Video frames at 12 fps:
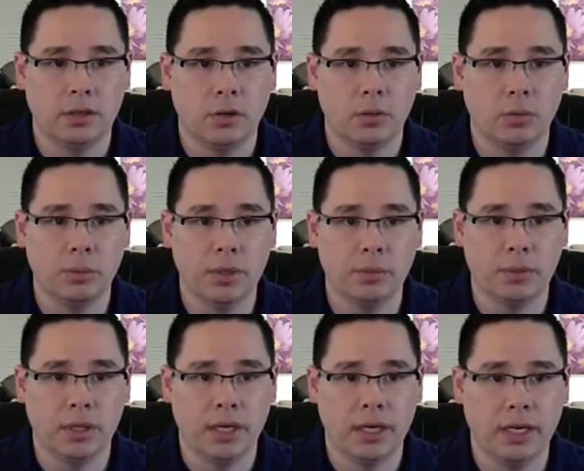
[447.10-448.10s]
1 big
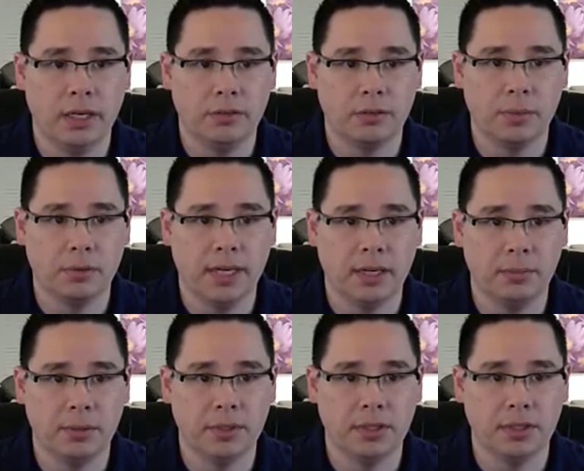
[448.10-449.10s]
blind for being out of
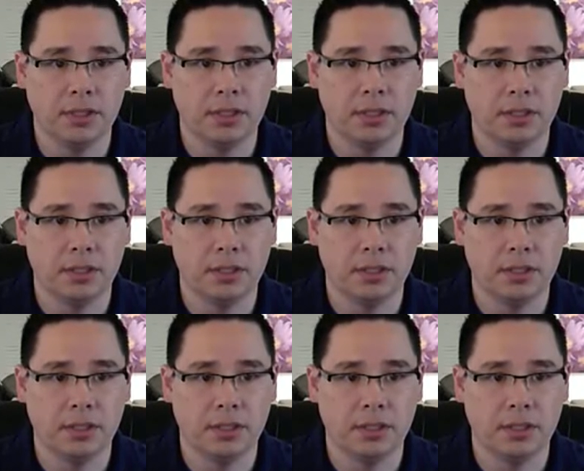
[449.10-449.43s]
position.